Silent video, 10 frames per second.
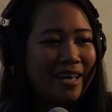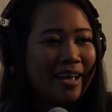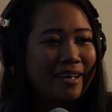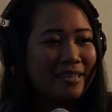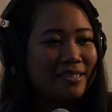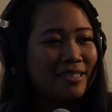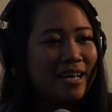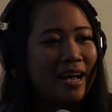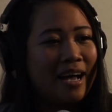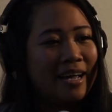And
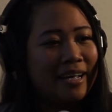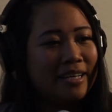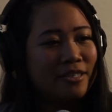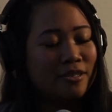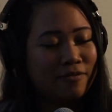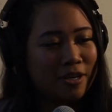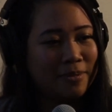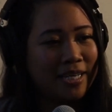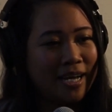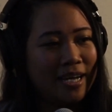I took
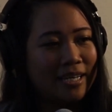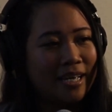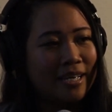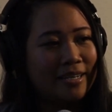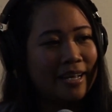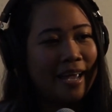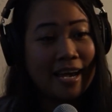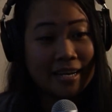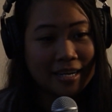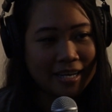farm tech and I
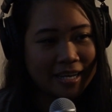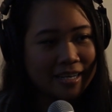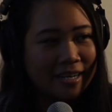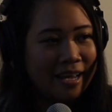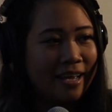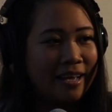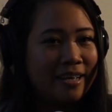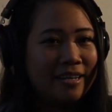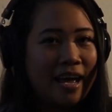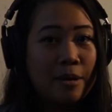hated it.
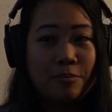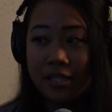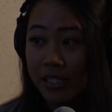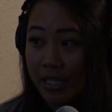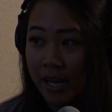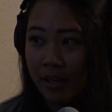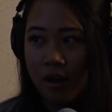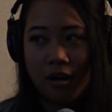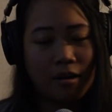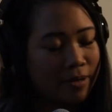And I appreciate
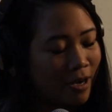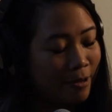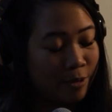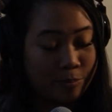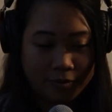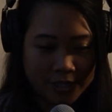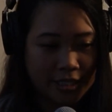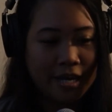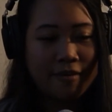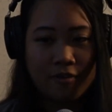
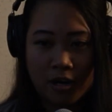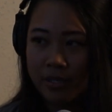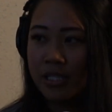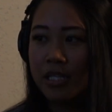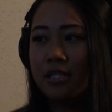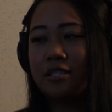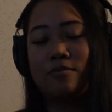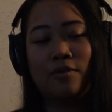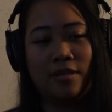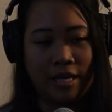pharmacists
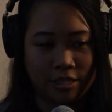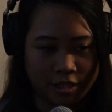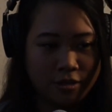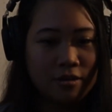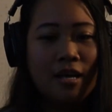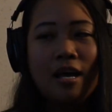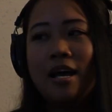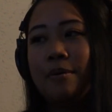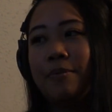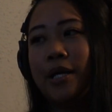and what they do,
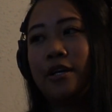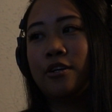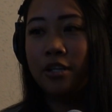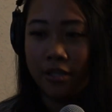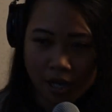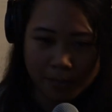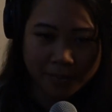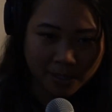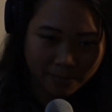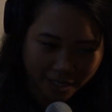but it could not
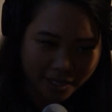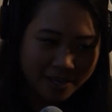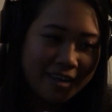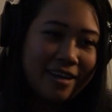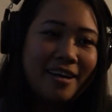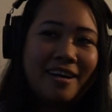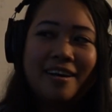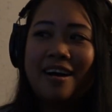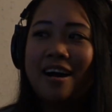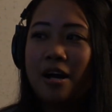be me.
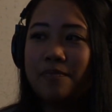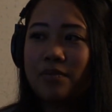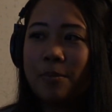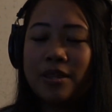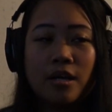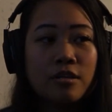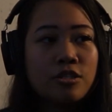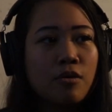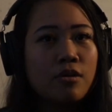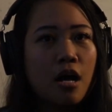But they're
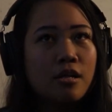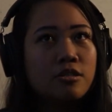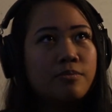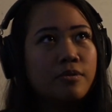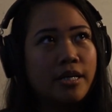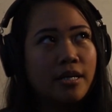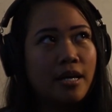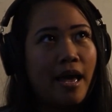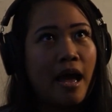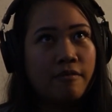so knowledgeable. Like
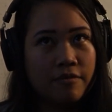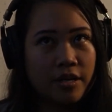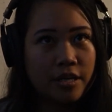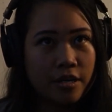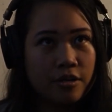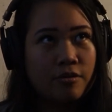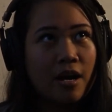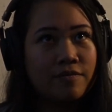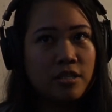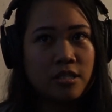every year you
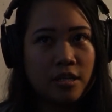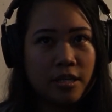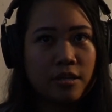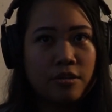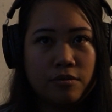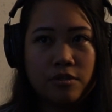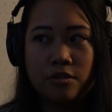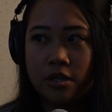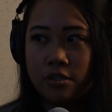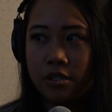have to study the new
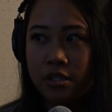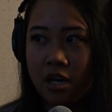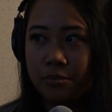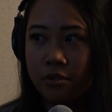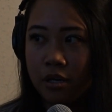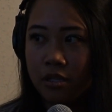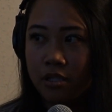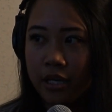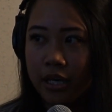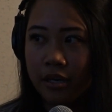200 top
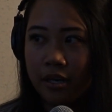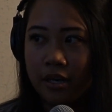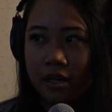drugs. Like,